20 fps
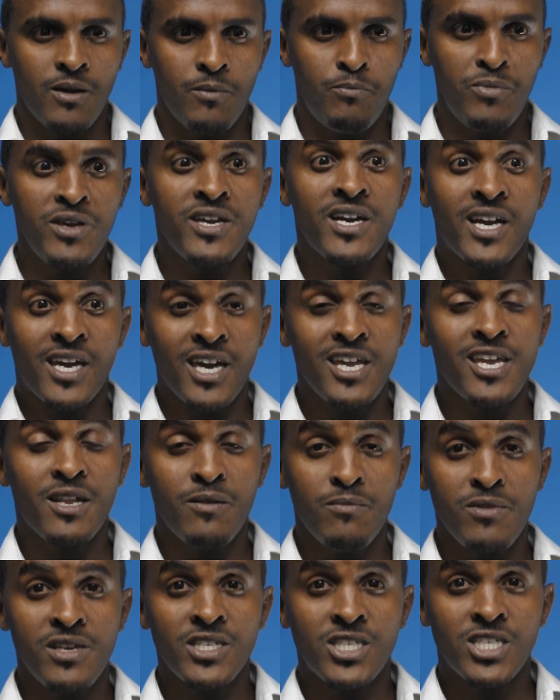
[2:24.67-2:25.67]
being a Kenyan
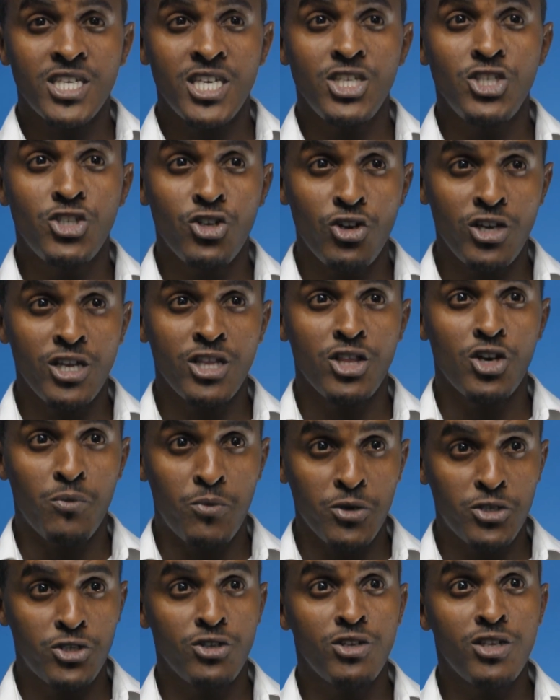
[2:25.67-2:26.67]
means enjoying the
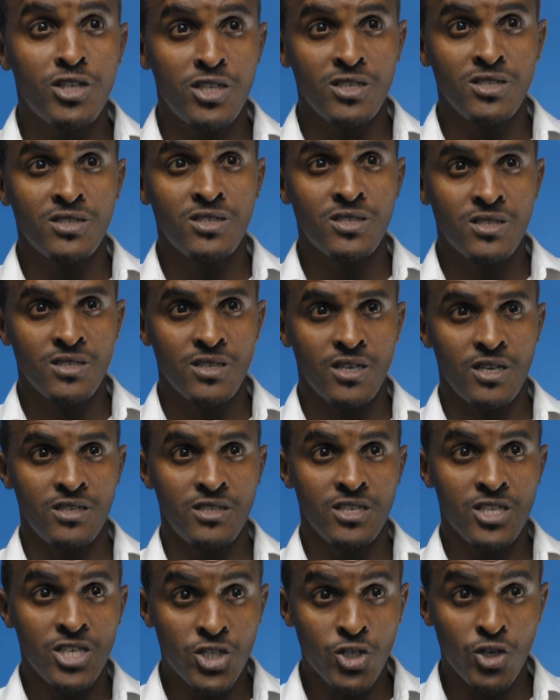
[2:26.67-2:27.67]
opportunities and
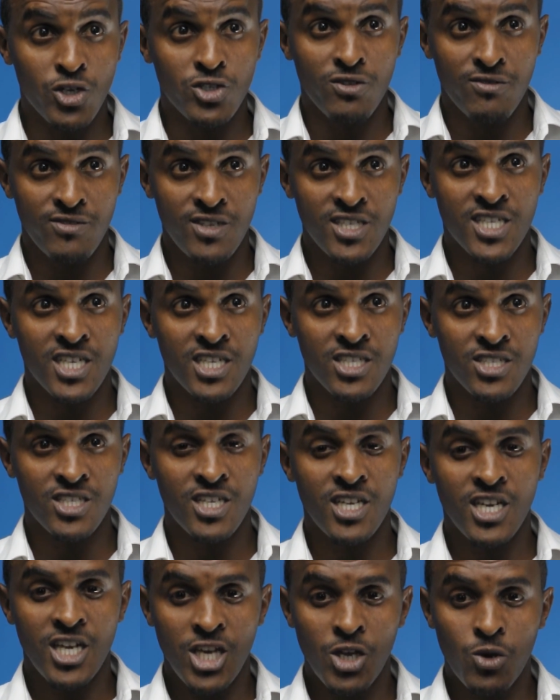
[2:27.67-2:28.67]
the resource of this
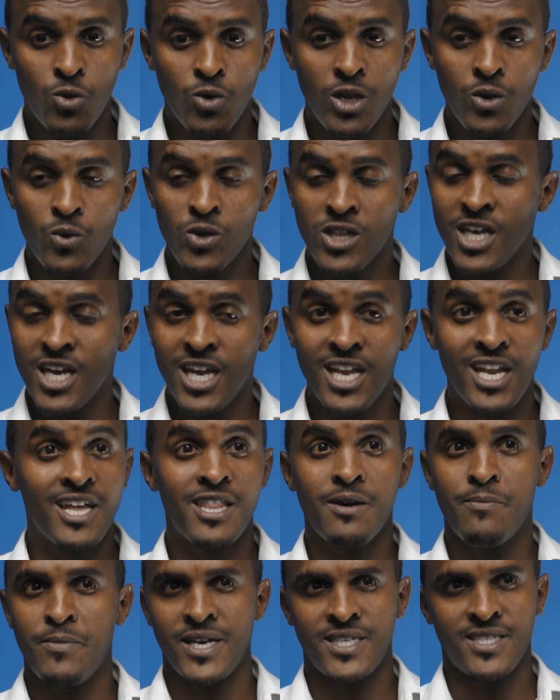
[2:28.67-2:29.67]
country equally with any
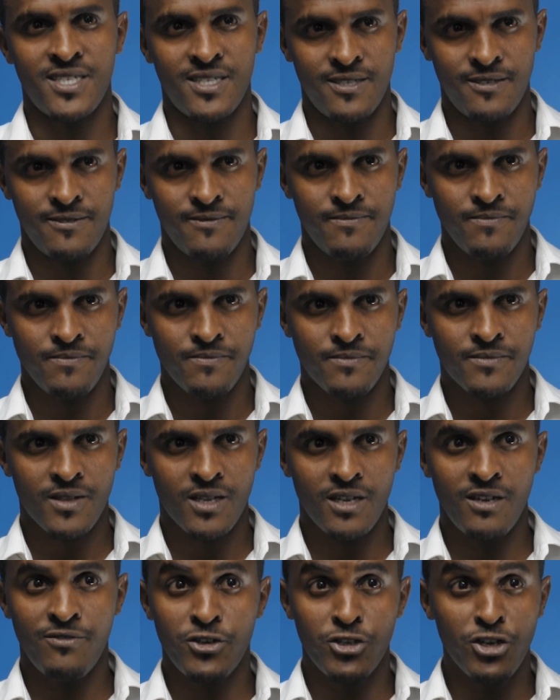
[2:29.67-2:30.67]
other person.
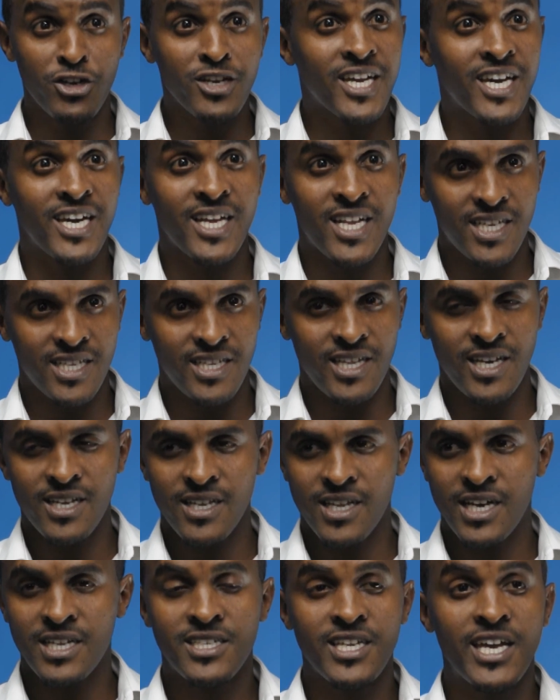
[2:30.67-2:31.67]
If you don't get it,
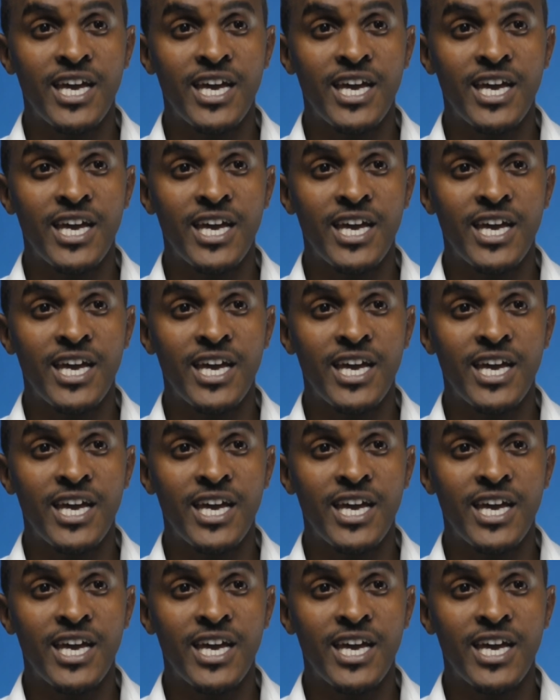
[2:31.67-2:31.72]
then that